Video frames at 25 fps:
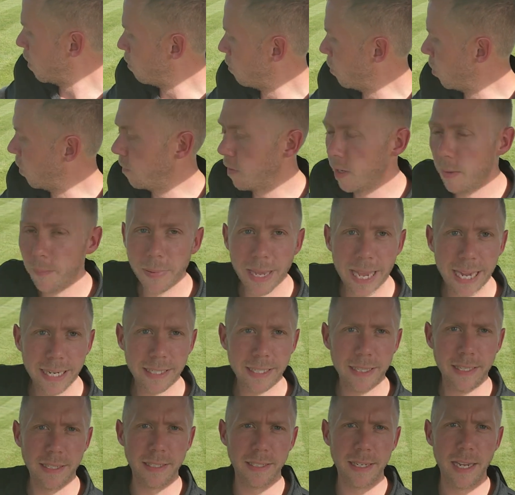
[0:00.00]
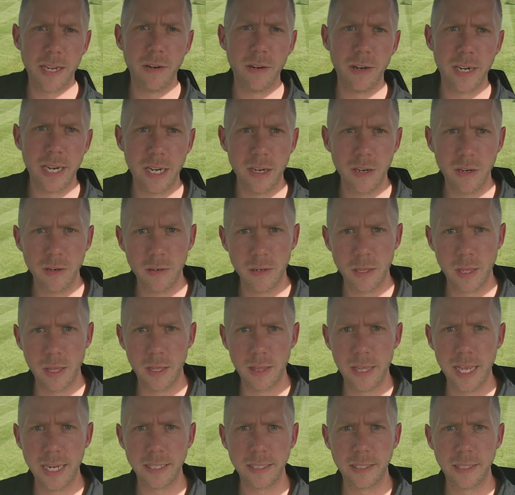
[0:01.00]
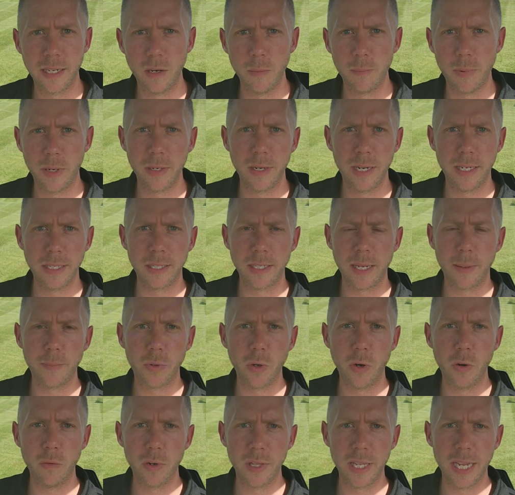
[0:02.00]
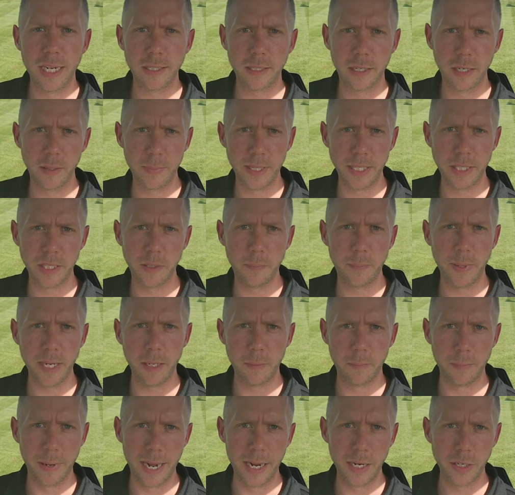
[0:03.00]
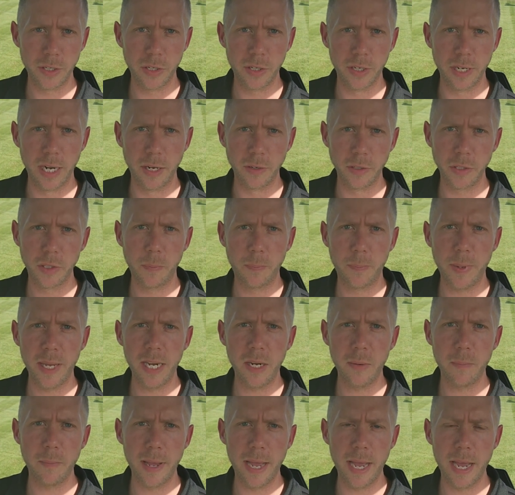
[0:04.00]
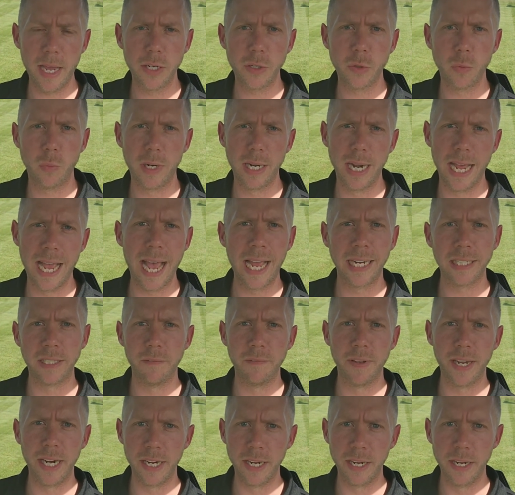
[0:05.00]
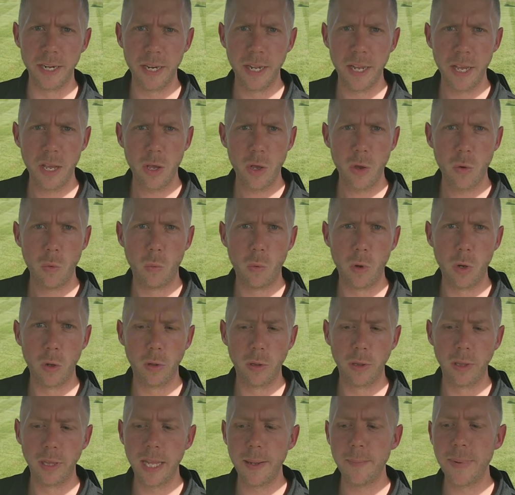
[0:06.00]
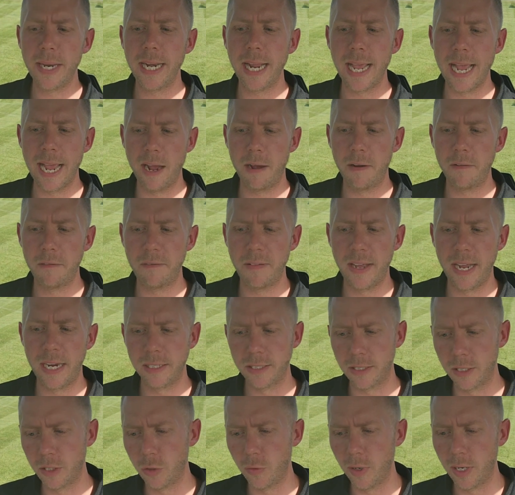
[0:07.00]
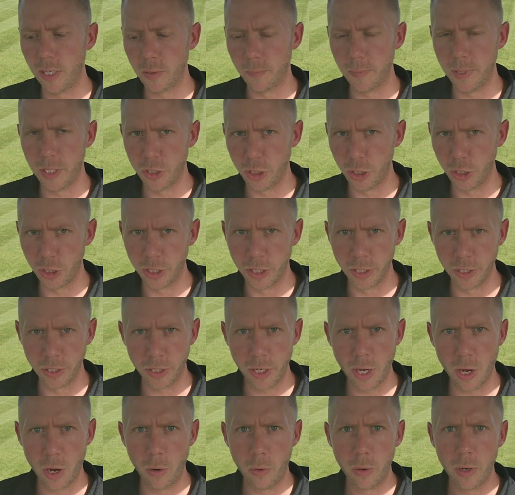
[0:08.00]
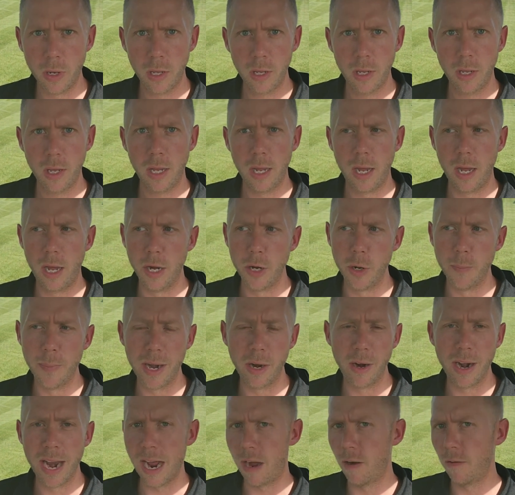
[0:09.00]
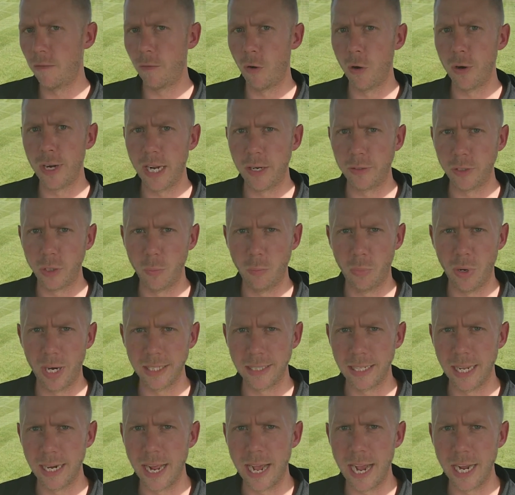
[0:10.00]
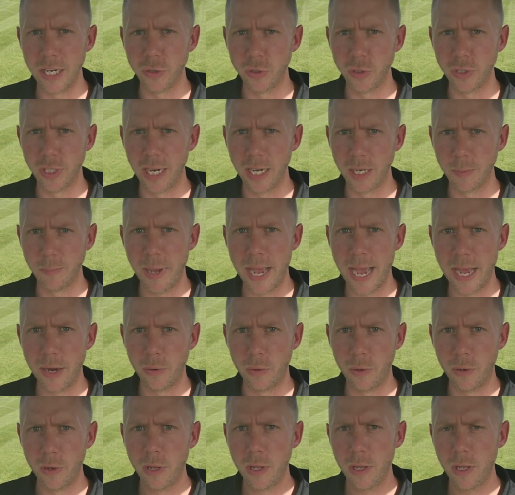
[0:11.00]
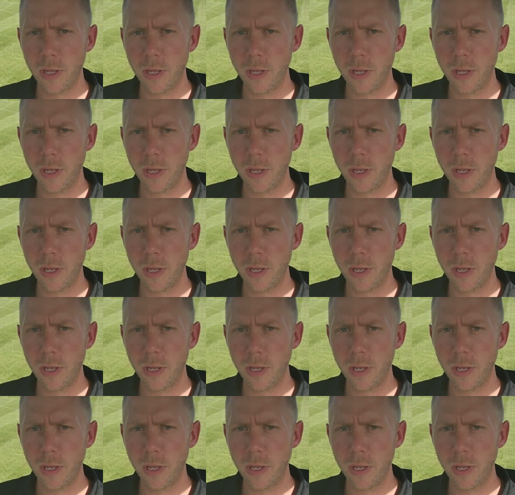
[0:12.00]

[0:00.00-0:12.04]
Moving back to the center here, that center button I skipped over, that's going to be speed match. Now, speed match, when activated, will limit how fast the transmission can go, no matter how far down you press that hydrostatic pedal.